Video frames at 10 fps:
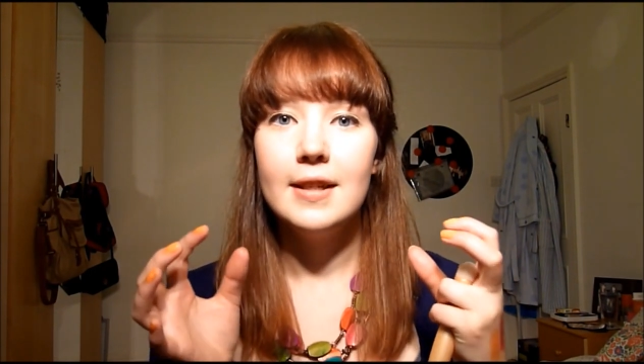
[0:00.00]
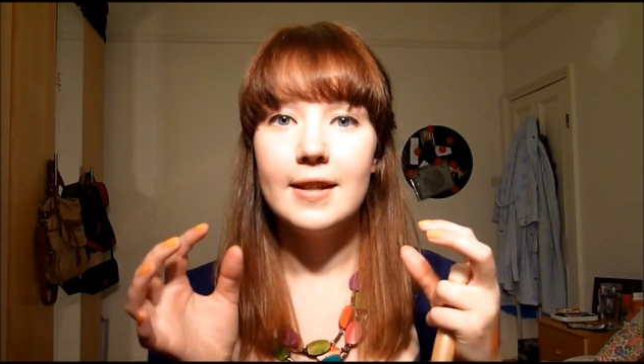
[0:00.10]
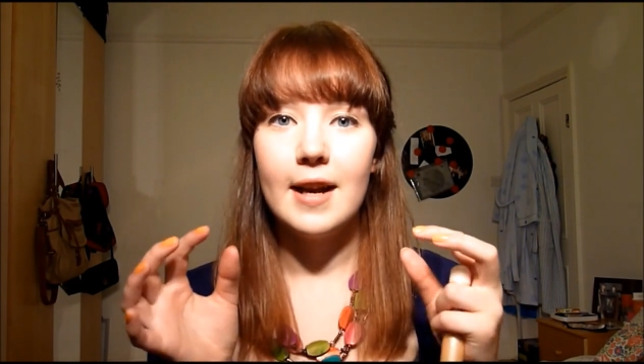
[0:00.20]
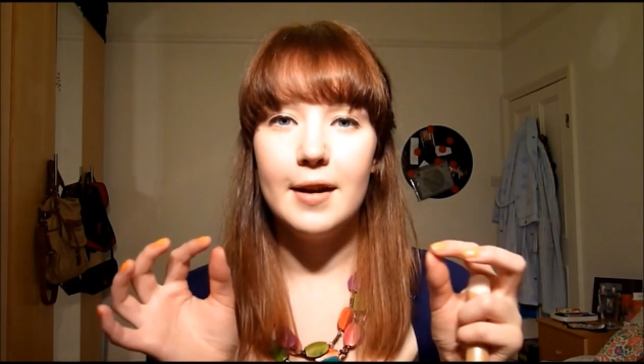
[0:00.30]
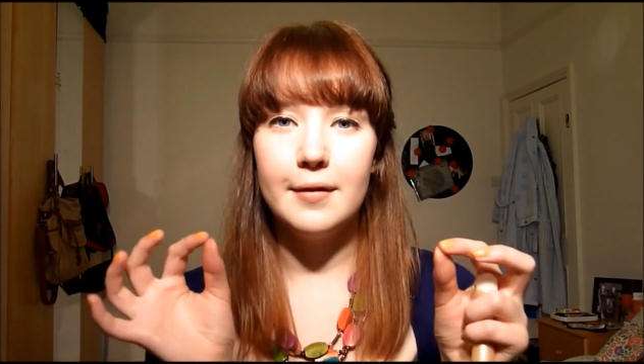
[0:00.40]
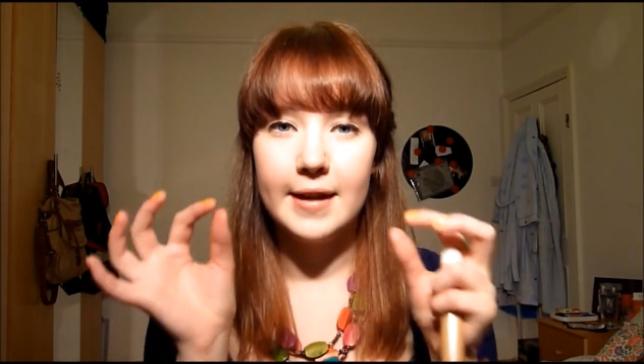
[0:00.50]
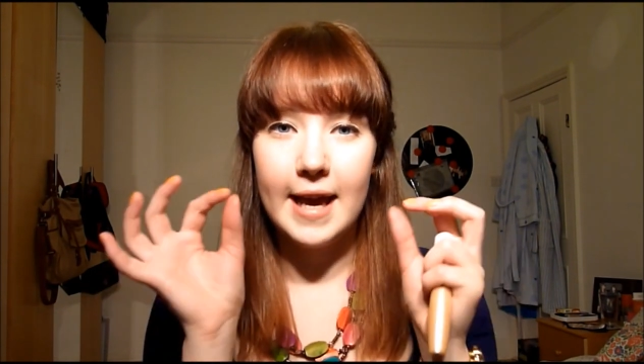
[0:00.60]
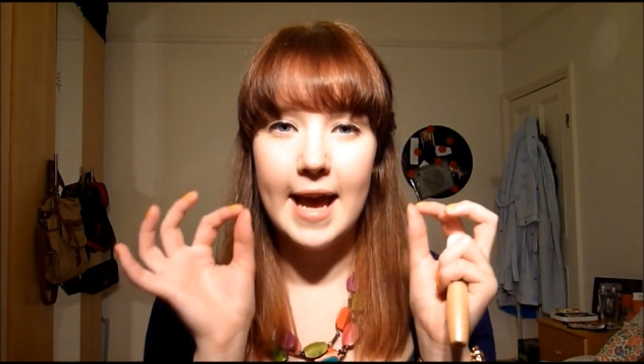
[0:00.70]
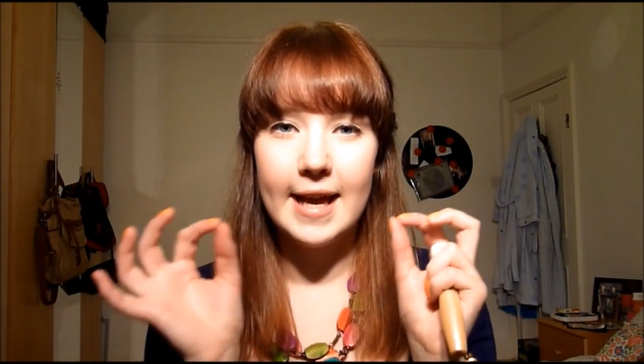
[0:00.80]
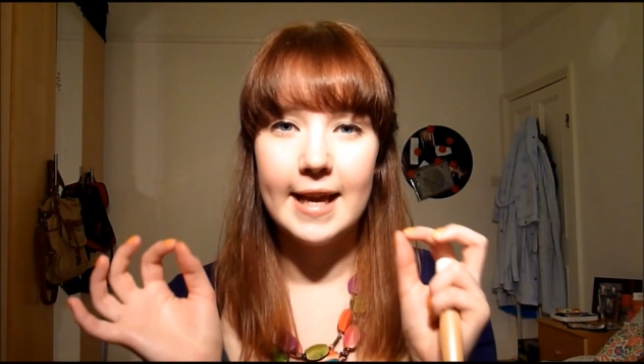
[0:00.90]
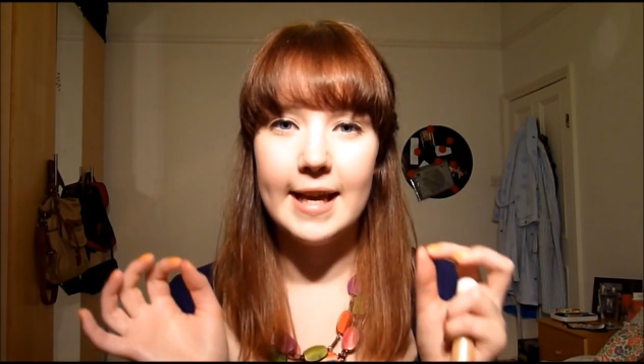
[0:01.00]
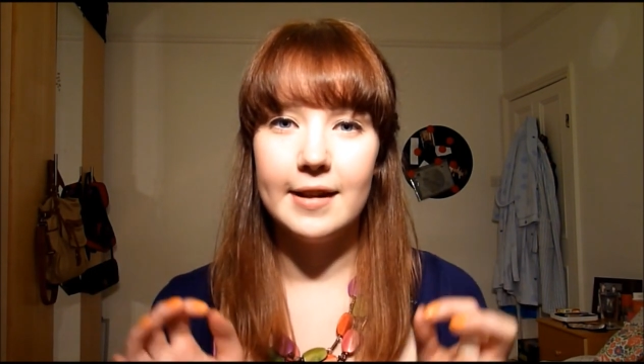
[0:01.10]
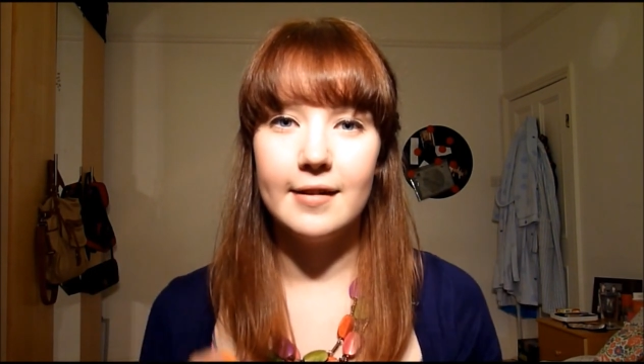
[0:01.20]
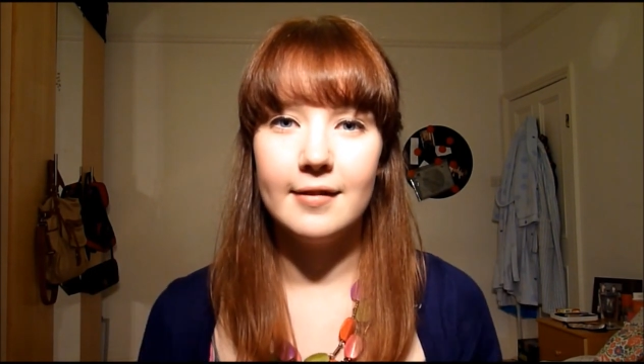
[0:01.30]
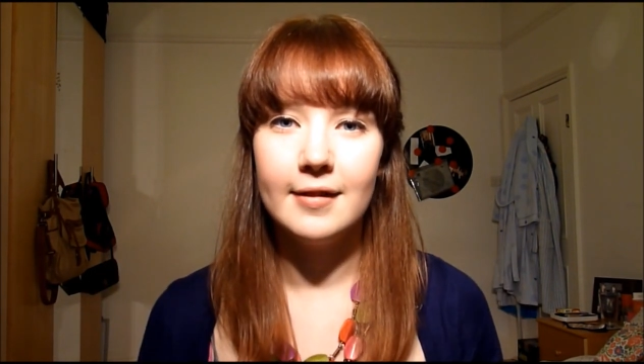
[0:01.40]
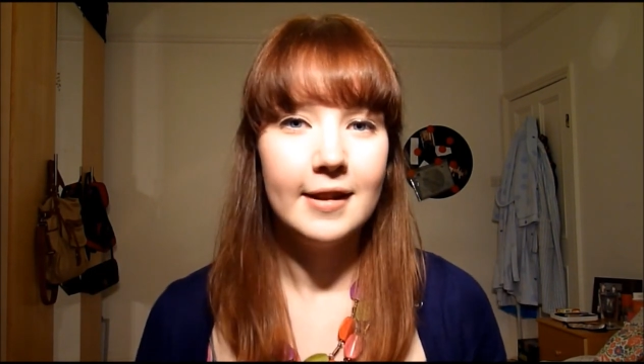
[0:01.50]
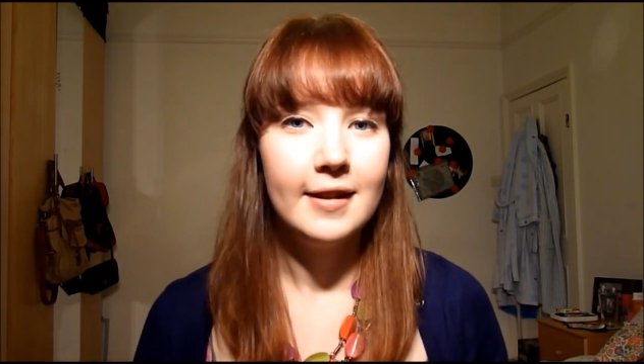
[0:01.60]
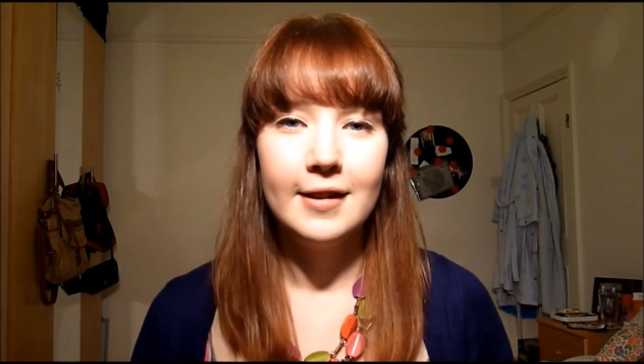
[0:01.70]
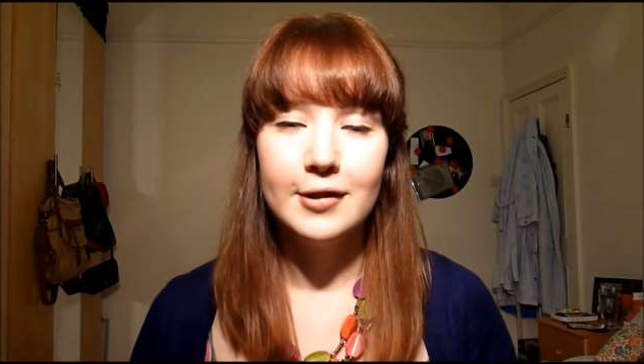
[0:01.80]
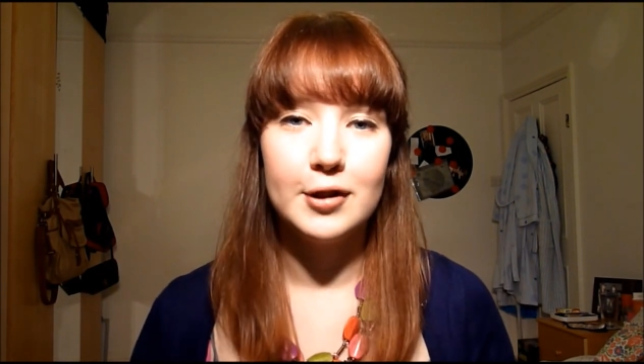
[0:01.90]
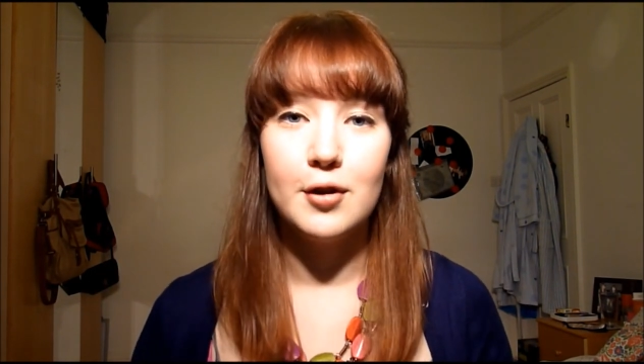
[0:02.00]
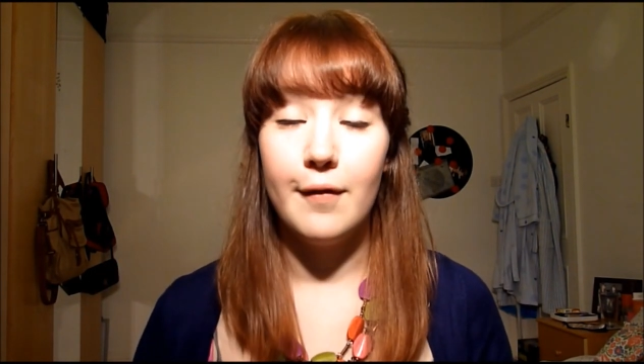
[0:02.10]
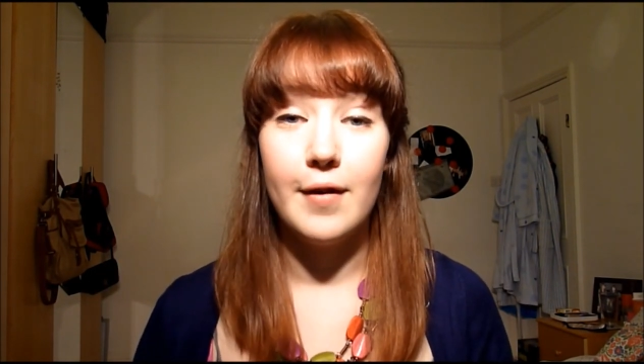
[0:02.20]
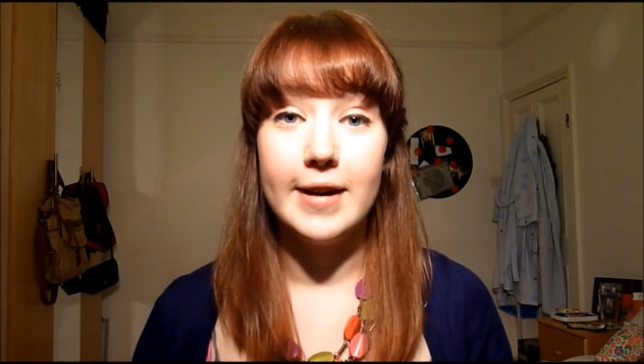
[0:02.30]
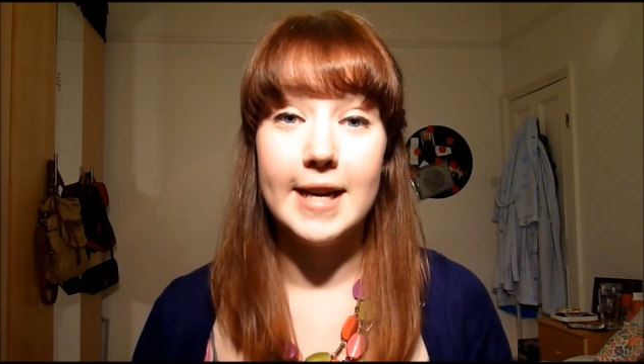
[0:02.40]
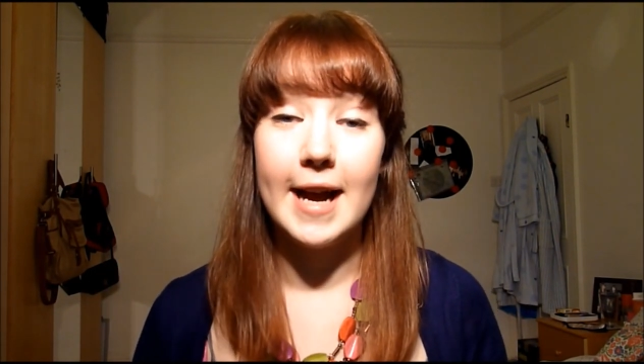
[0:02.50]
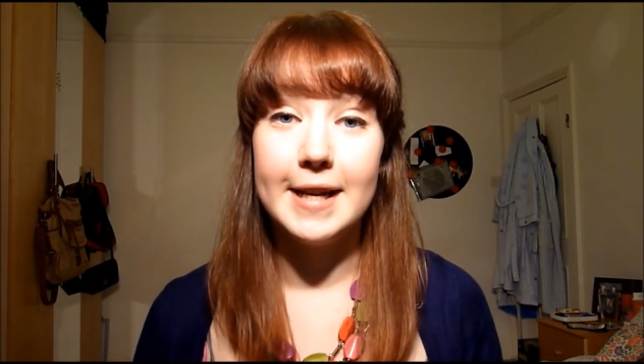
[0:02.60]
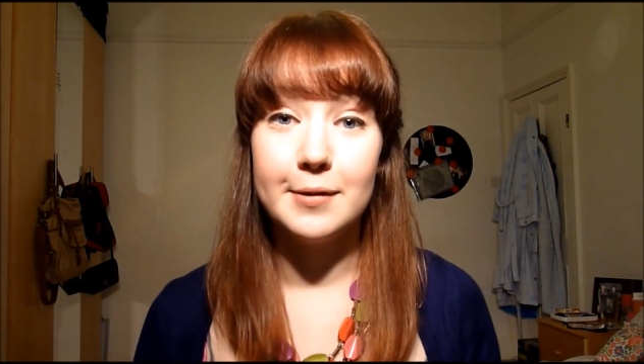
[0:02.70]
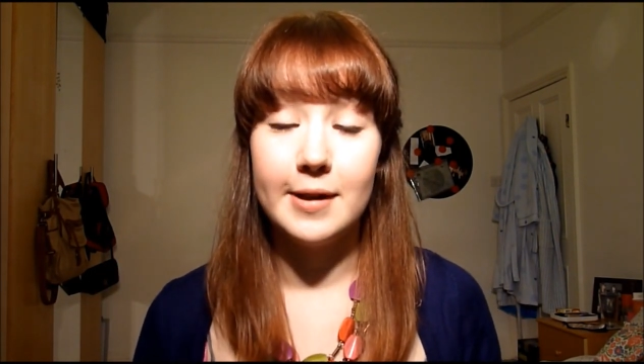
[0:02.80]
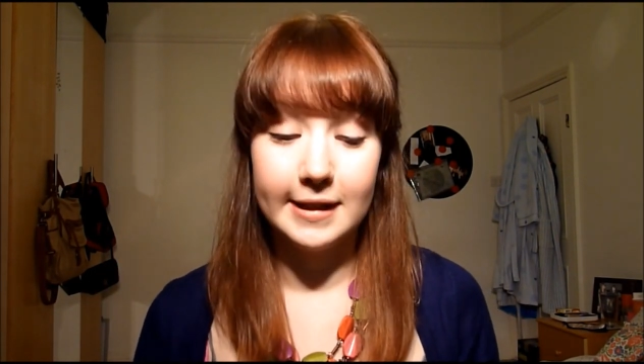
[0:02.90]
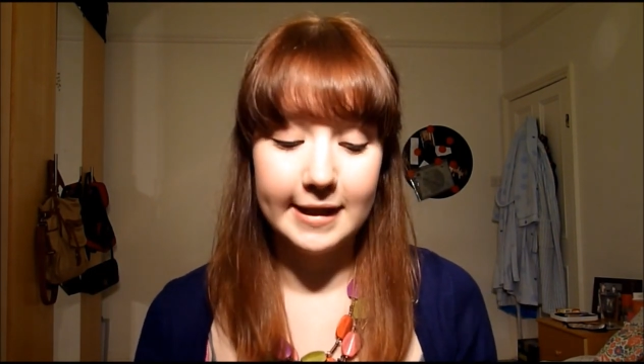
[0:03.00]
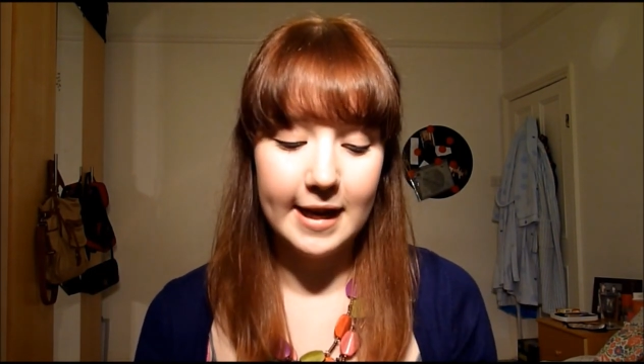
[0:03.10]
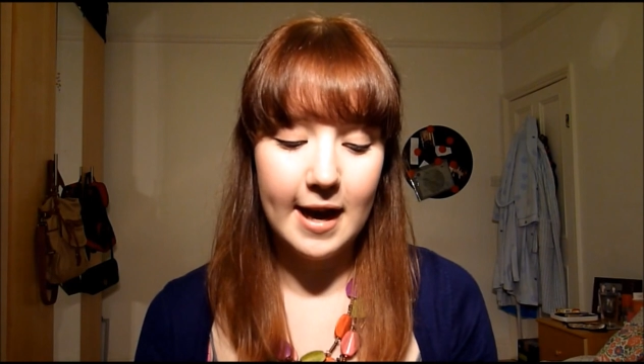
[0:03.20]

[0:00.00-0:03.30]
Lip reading: kind of cakey and just not very nice, really.